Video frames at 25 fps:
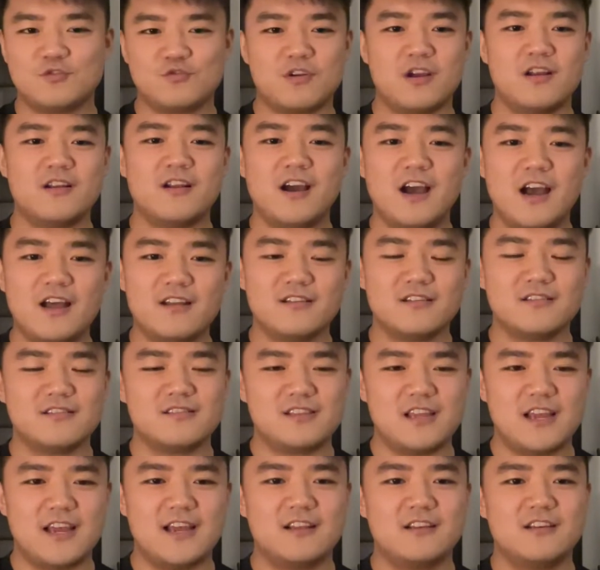trying to
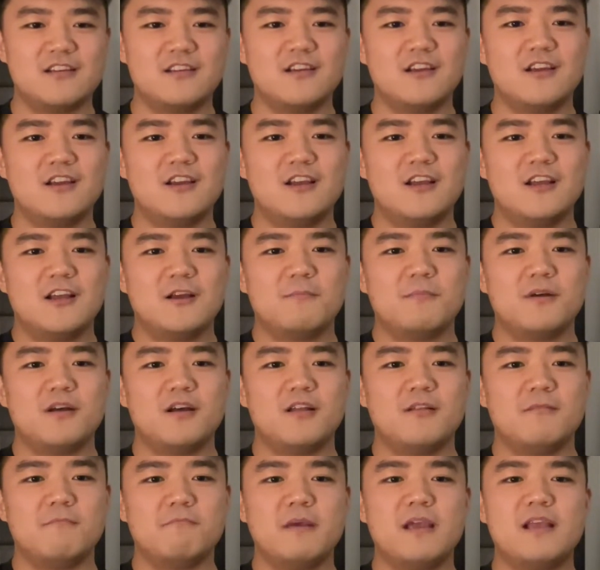understand,
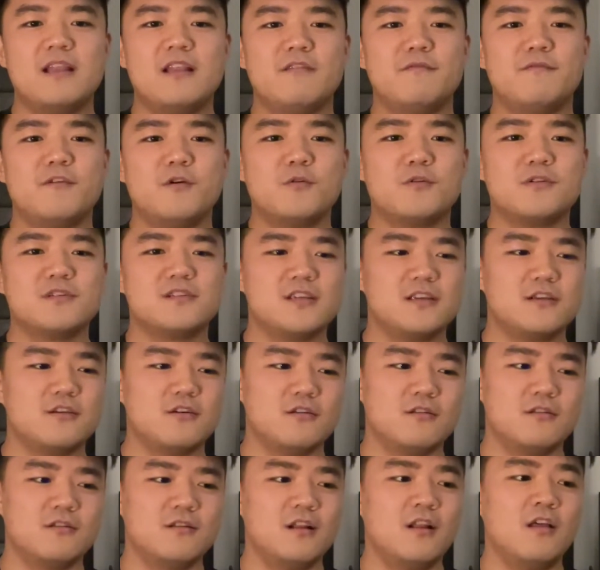but mainly focusing
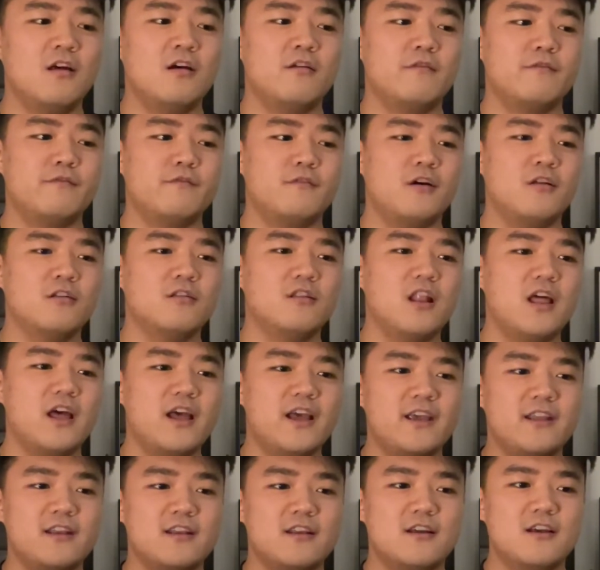on a lot of
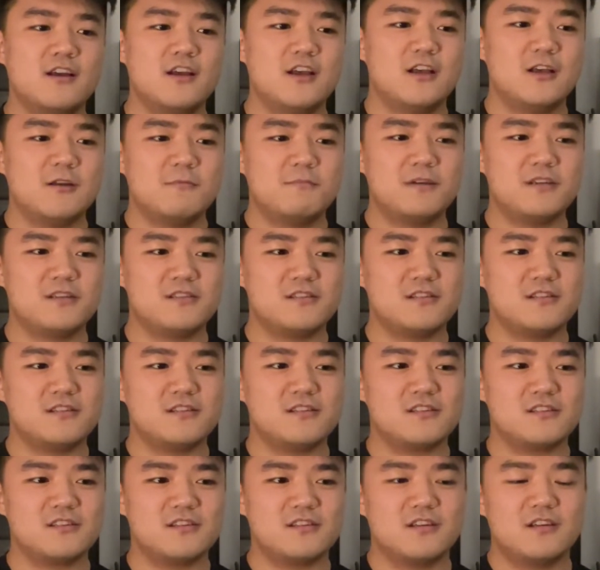online
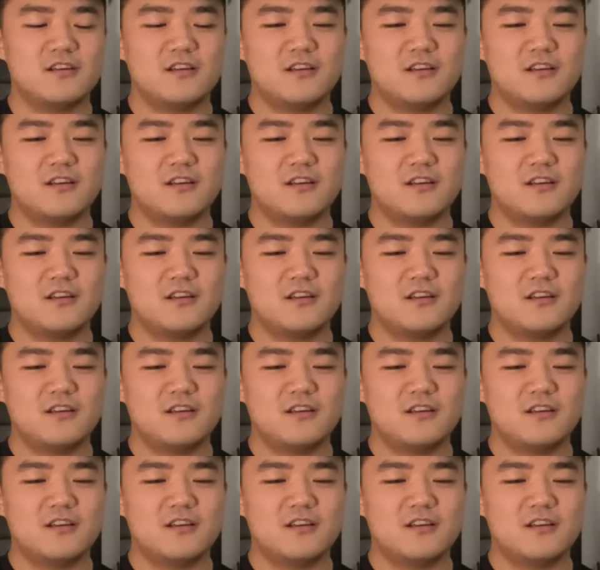business.